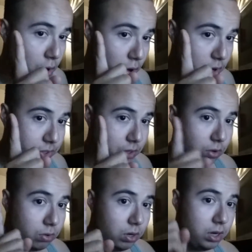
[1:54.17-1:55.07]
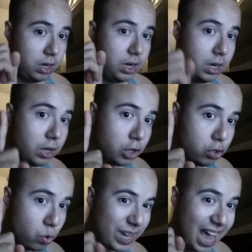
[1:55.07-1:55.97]
also,
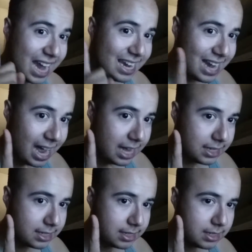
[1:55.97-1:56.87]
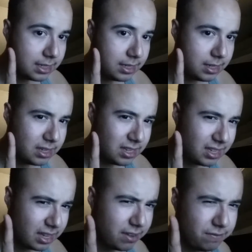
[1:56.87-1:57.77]
you cannot
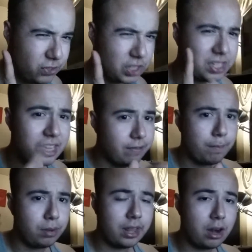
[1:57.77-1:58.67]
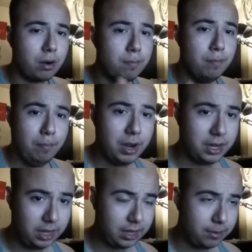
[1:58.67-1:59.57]
give a player
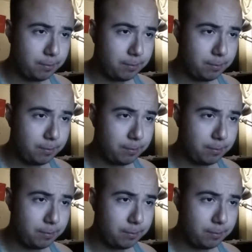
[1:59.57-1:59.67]
money.